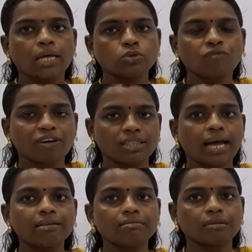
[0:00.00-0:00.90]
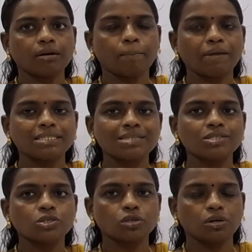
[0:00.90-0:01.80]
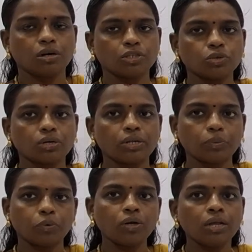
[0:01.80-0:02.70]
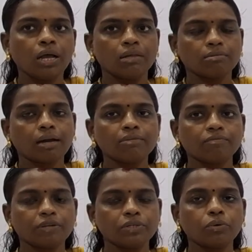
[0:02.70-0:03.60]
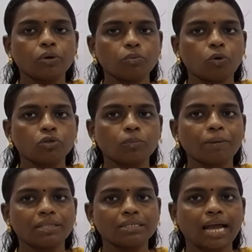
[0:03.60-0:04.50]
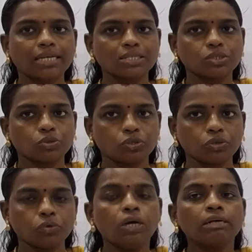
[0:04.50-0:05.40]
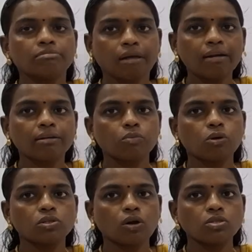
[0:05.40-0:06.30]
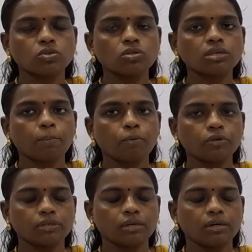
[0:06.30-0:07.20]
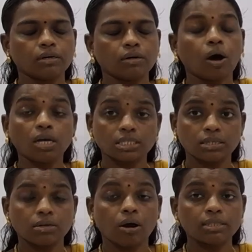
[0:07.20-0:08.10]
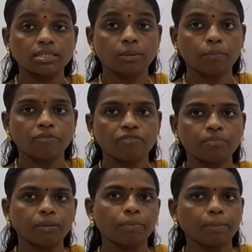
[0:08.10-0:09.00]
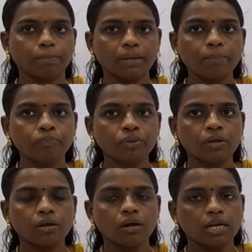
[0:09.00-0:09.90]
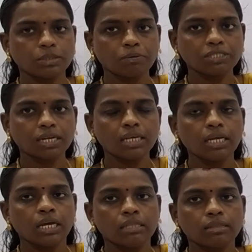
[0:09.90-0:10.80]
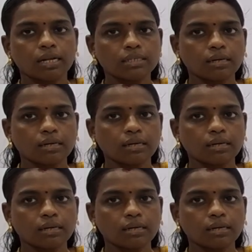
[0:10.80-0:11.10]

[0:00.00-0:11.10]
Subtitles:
So for that, peasants took a revolt that we don't want to pay the taxes to you. That revolt also got support from the people, especially that